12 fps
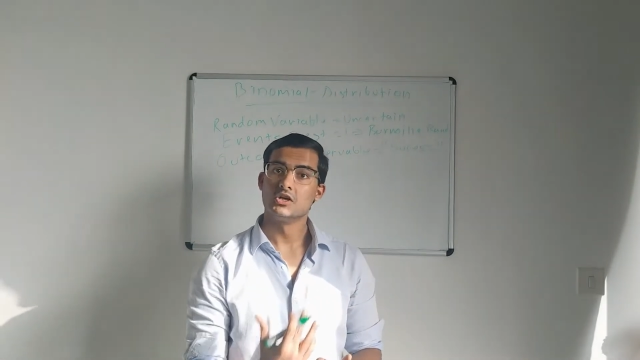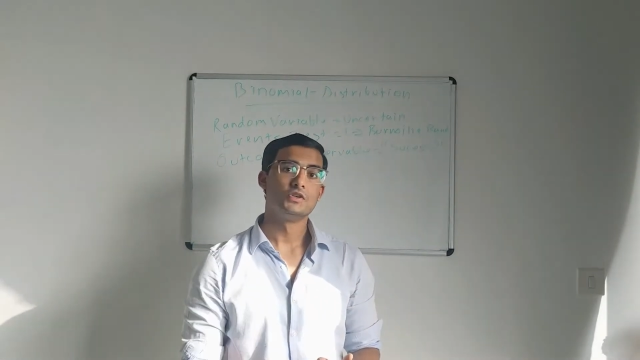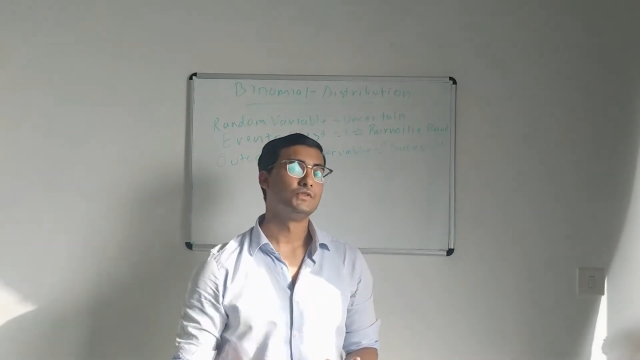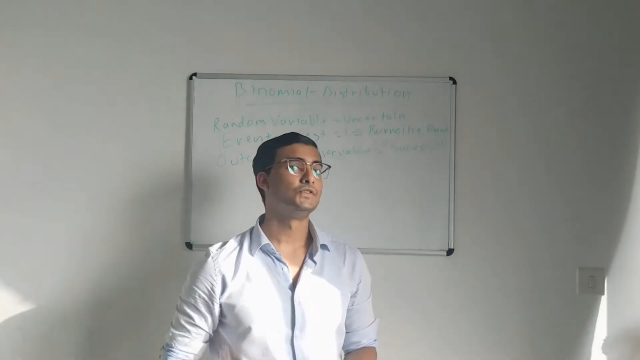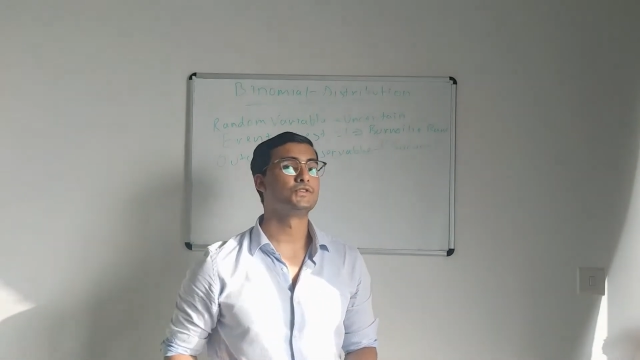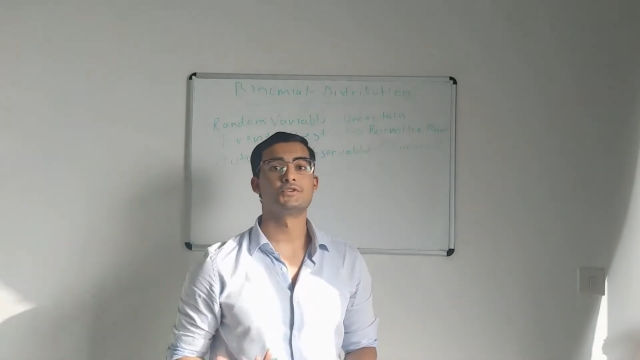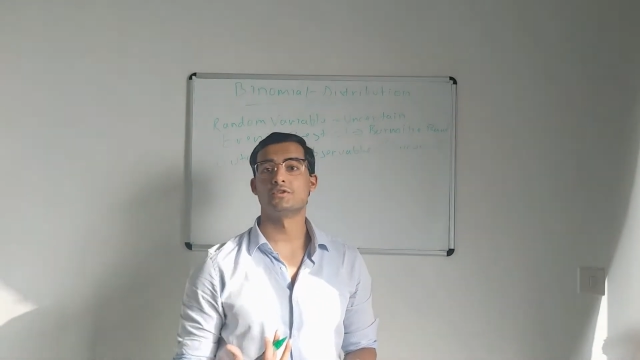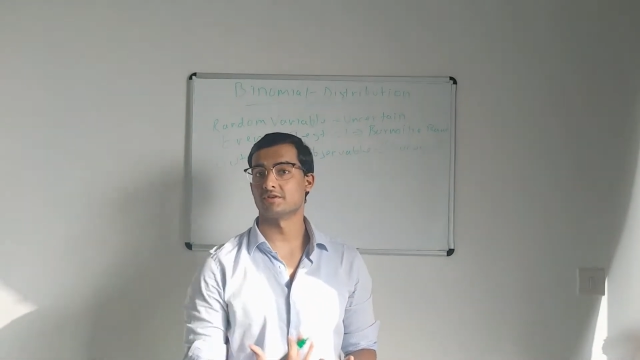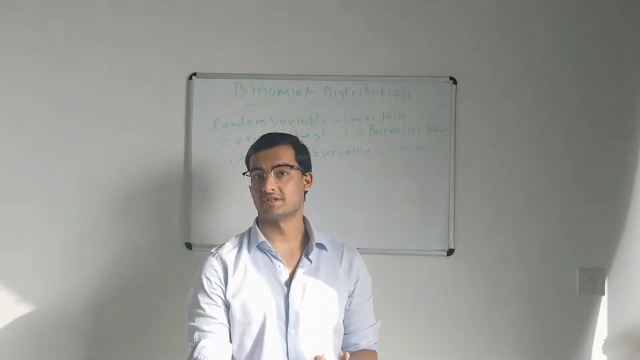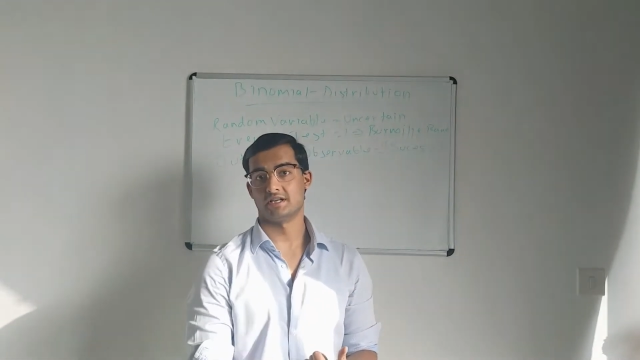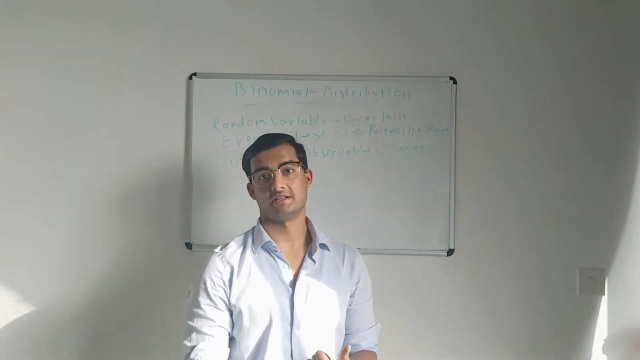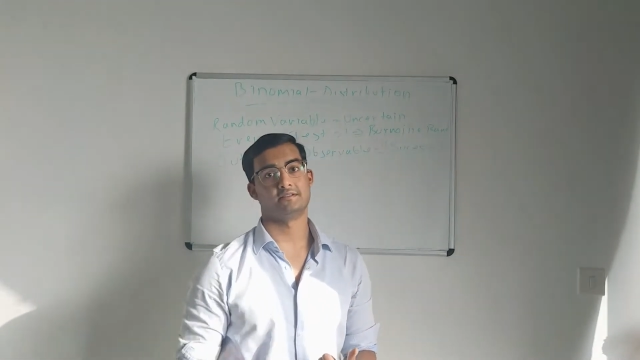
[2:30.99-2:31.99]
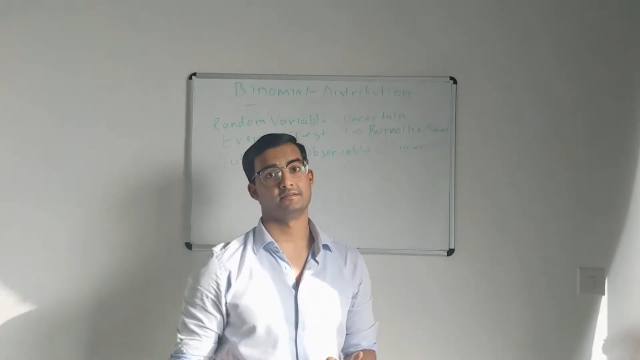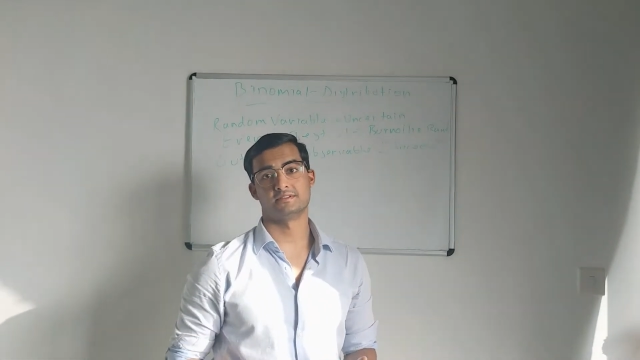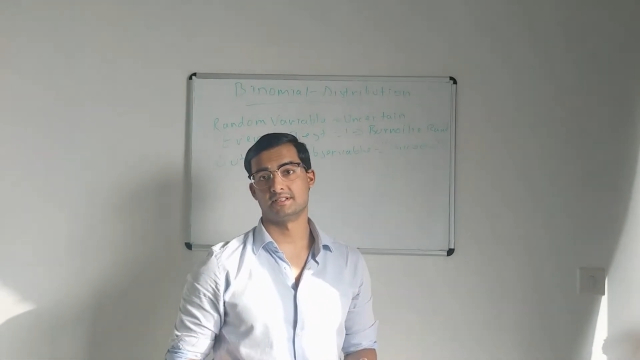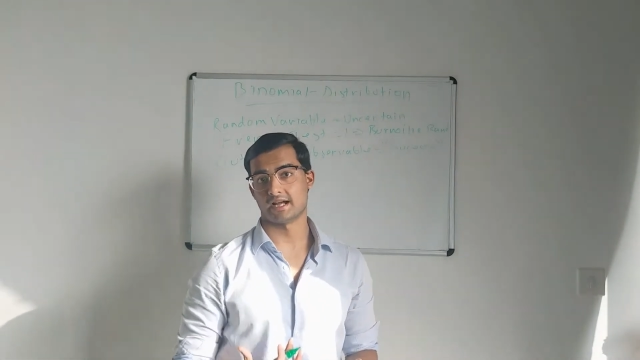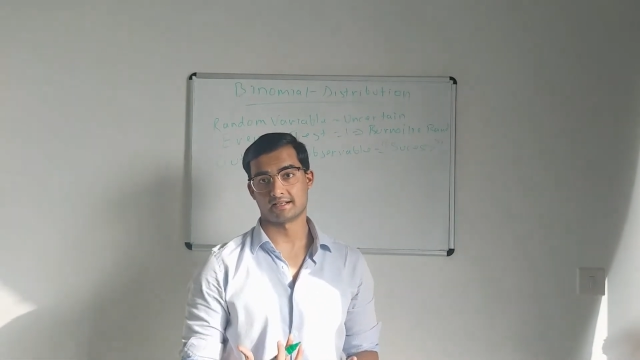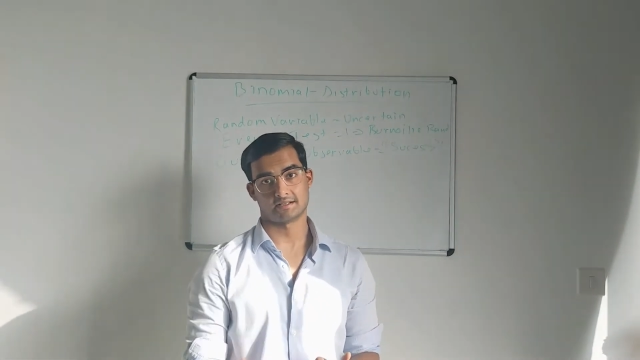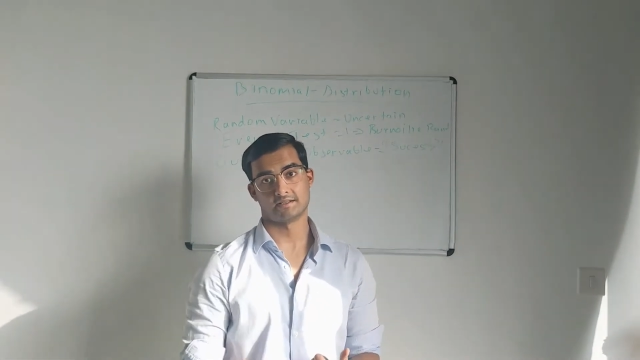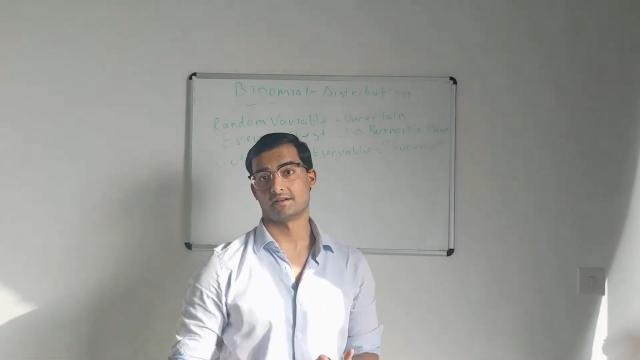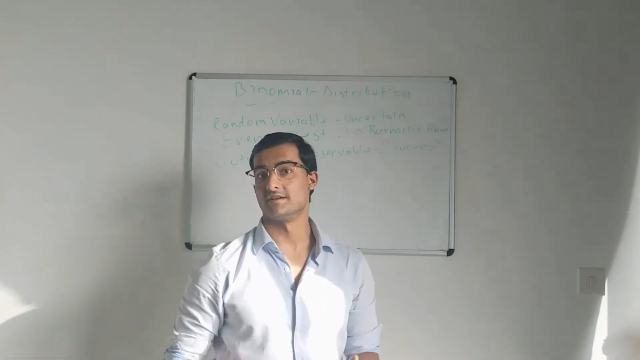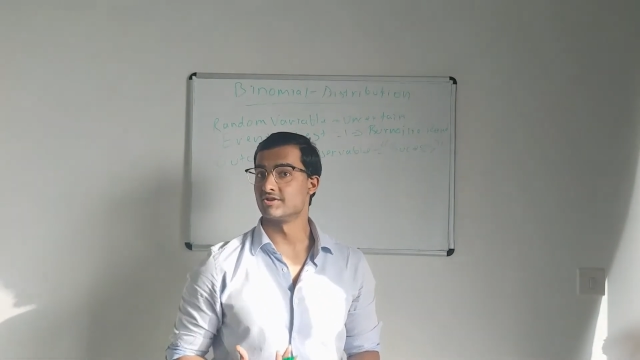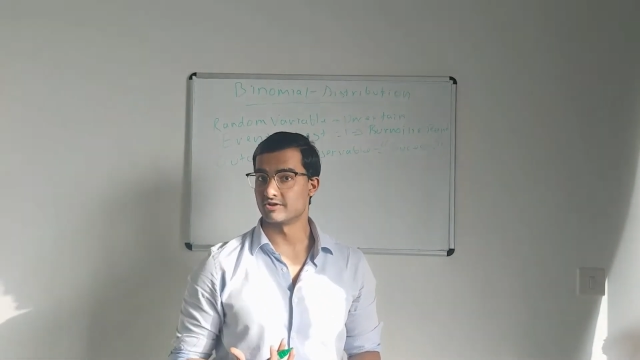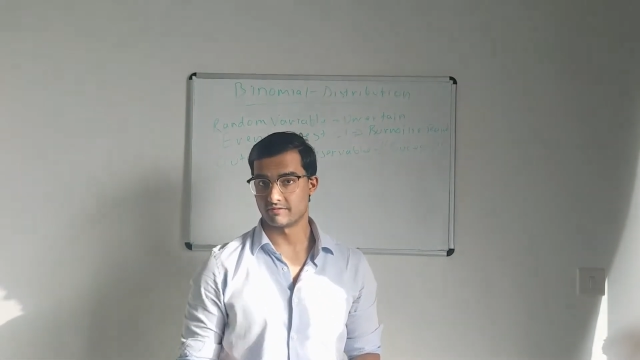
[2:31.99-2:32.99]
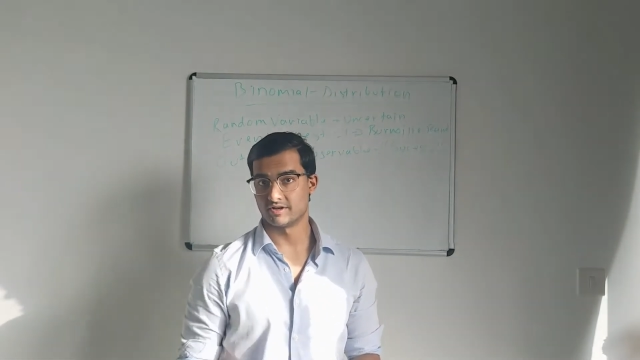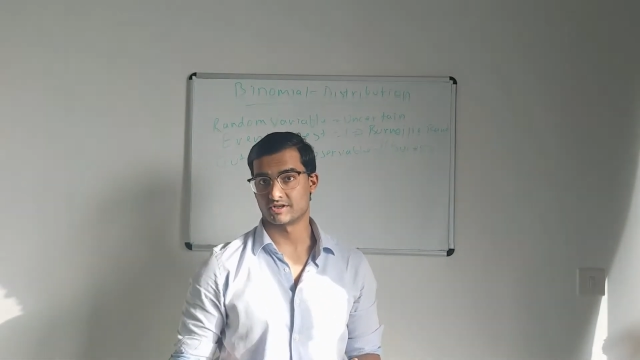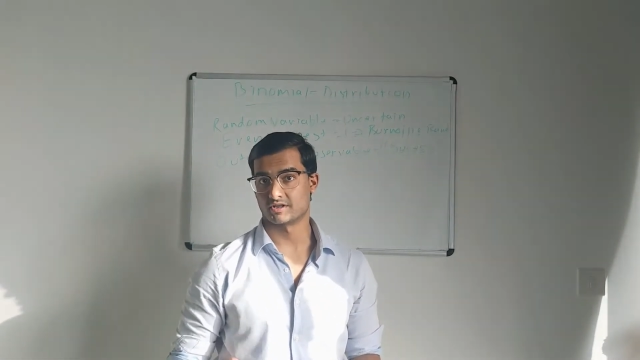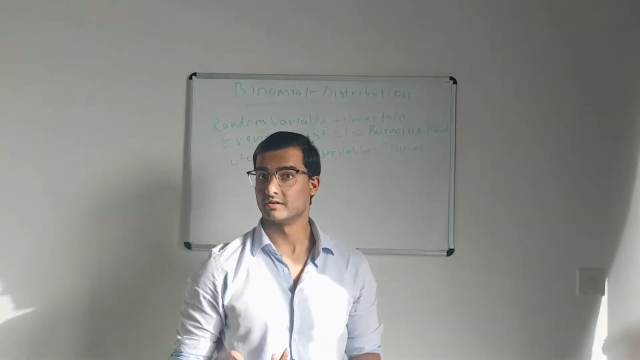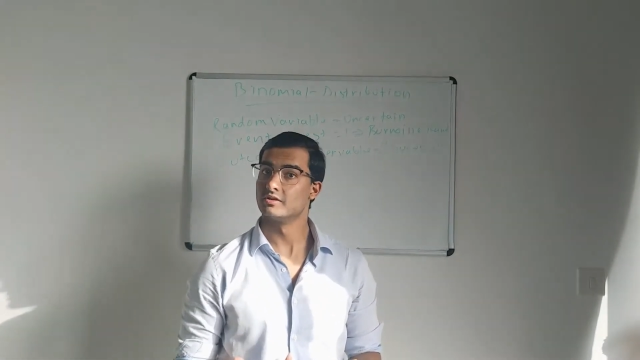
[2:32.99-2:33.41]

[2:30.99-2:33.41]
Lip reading: you do not take that under consideration.